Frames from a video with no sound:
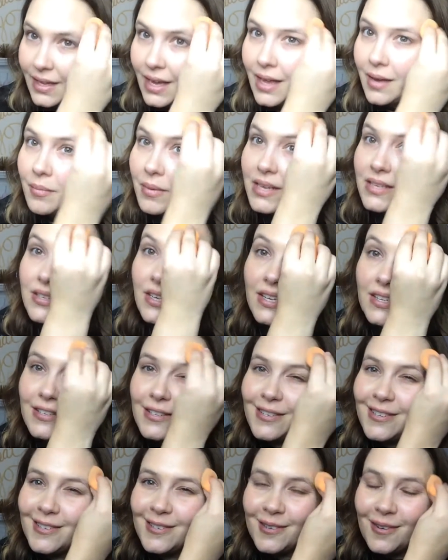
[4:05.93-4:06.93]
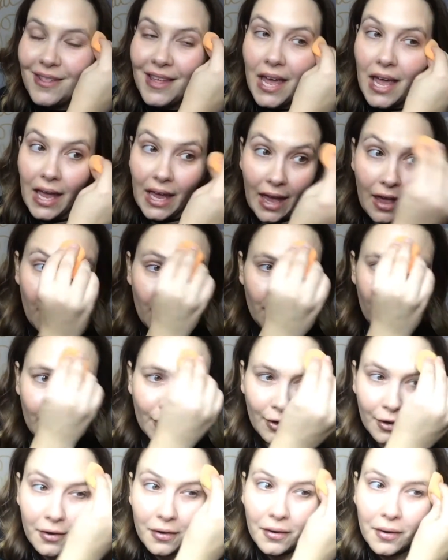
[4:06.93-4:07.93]
at my zits, so they hang out
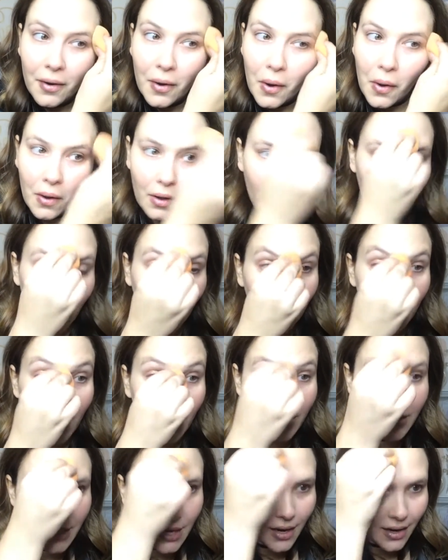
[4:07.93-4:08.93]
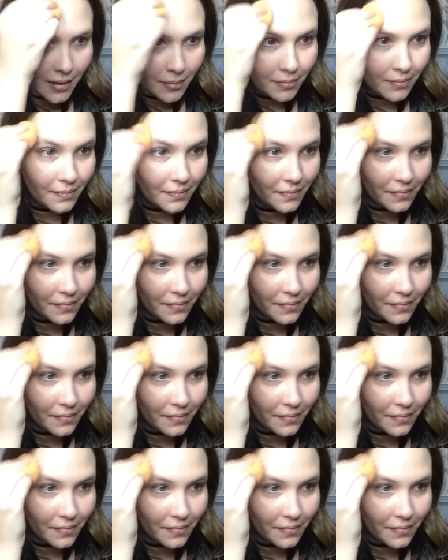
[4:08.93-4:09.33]
for a long time.